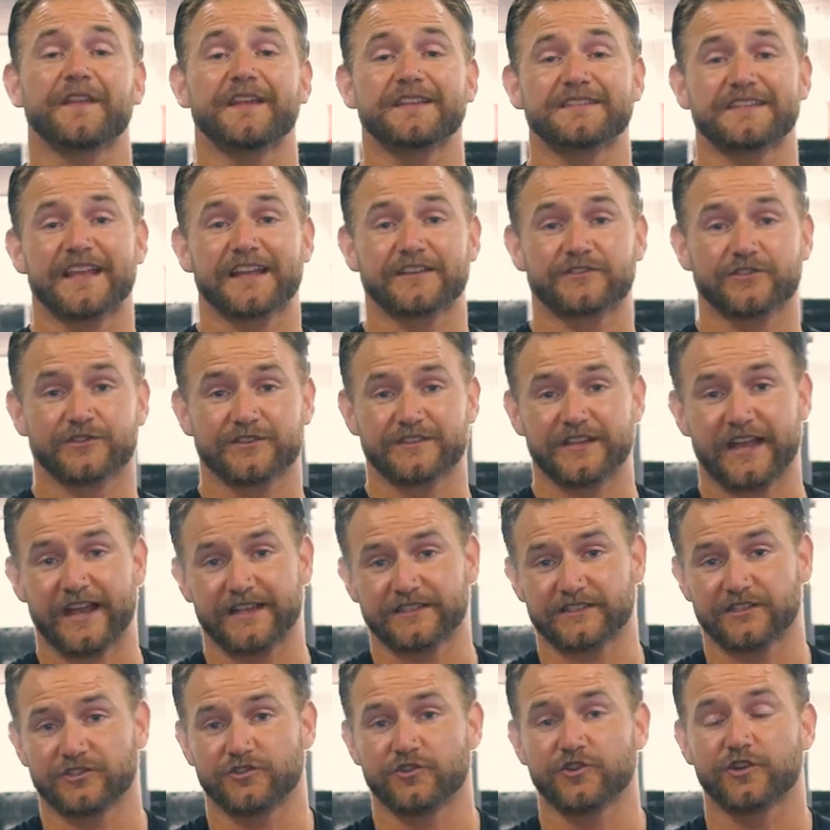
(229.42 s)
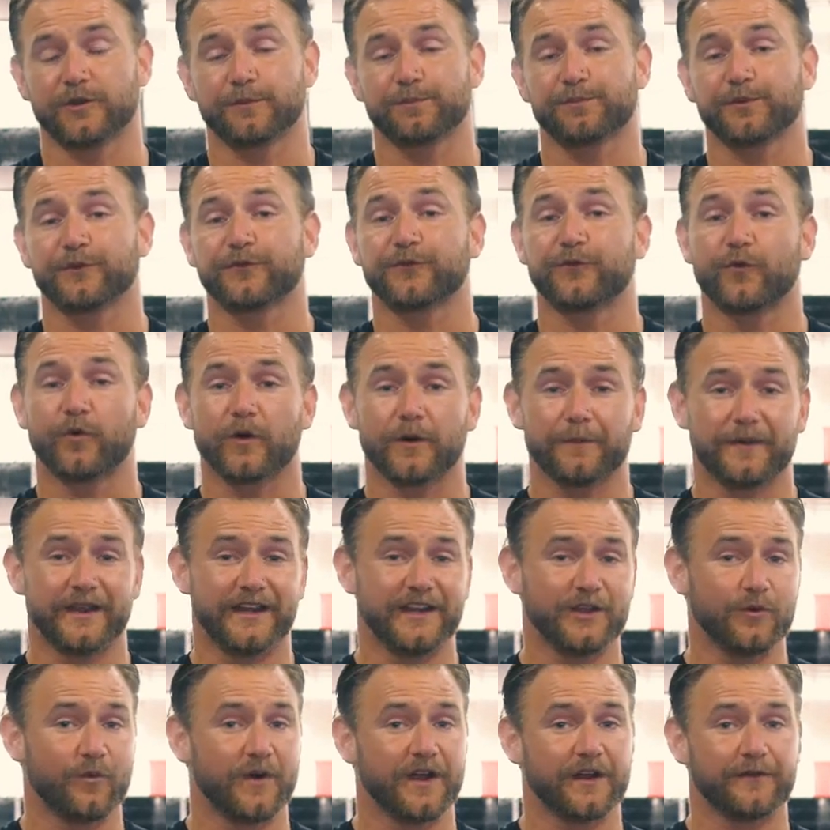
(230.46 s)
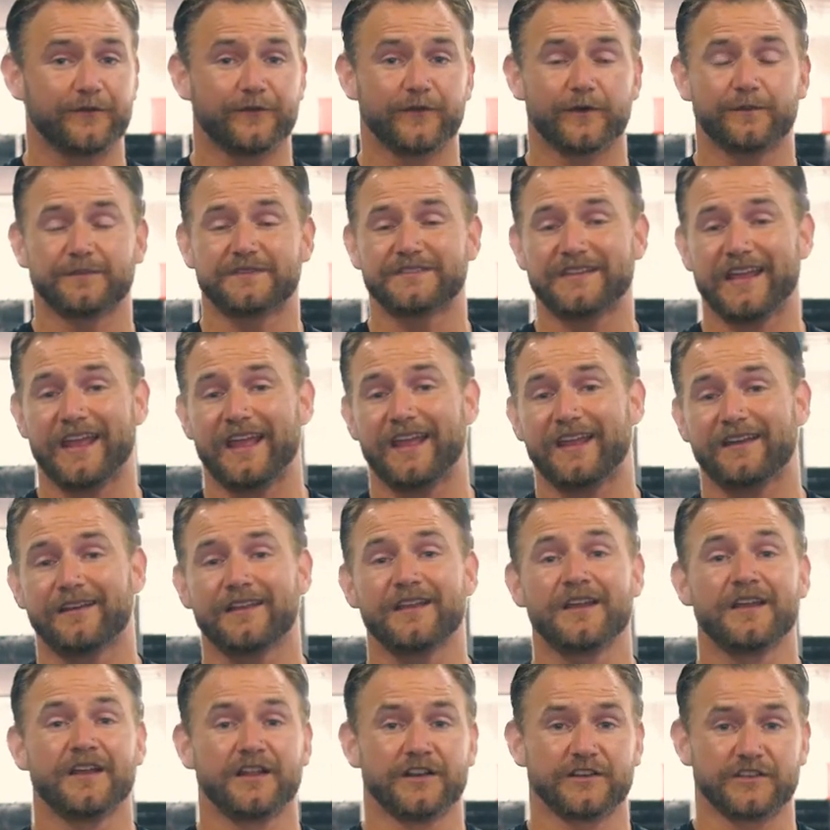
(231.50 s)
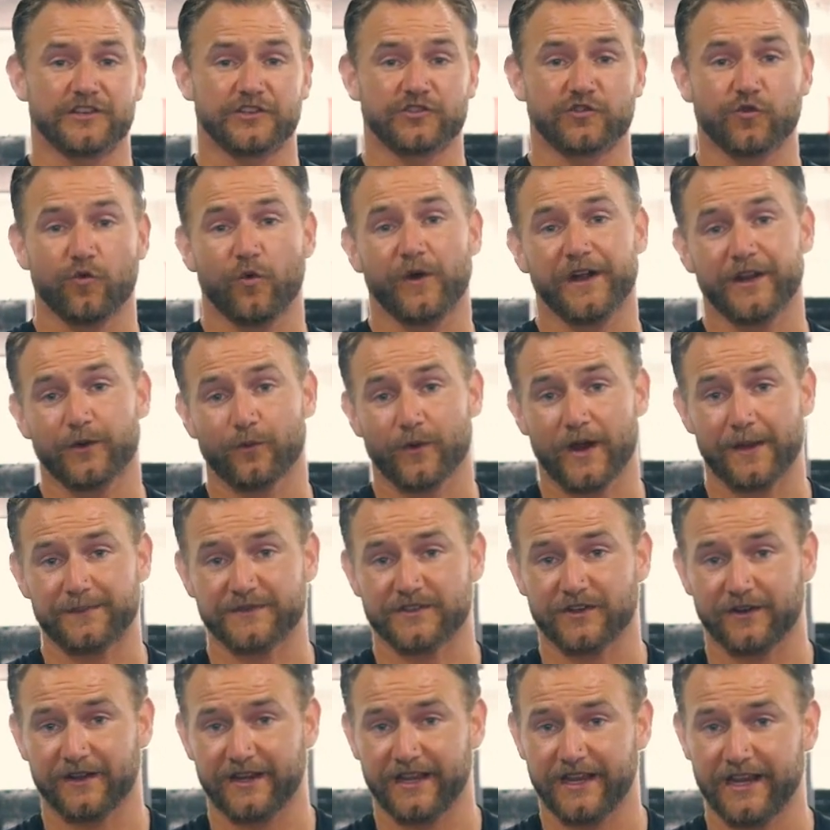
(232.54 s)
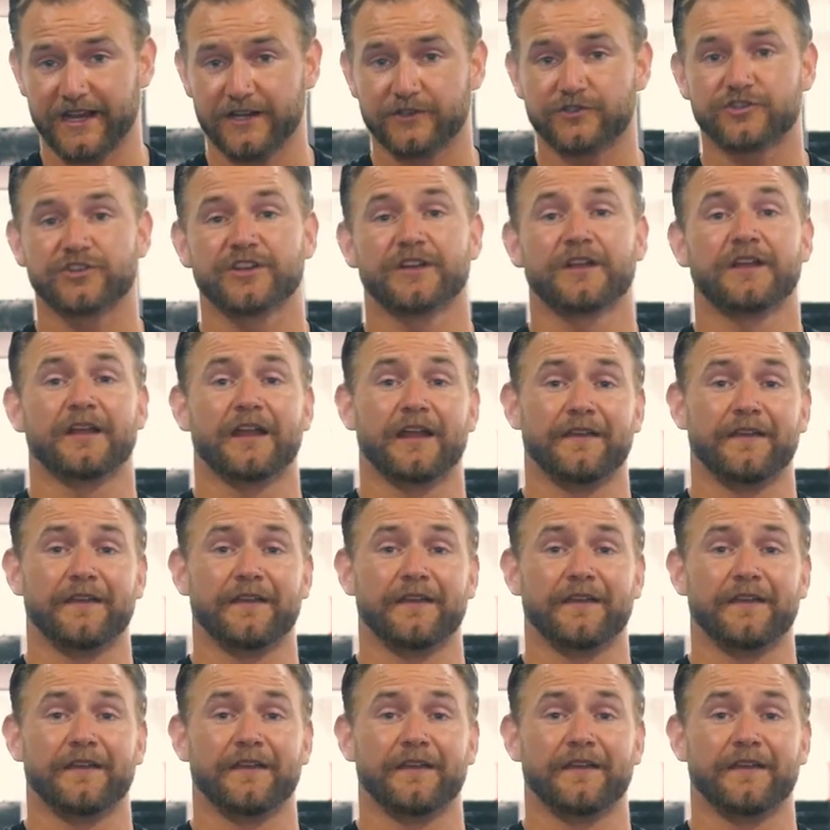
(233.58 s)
these exercises, you can perform anywhere from 10 to 20 reps on each.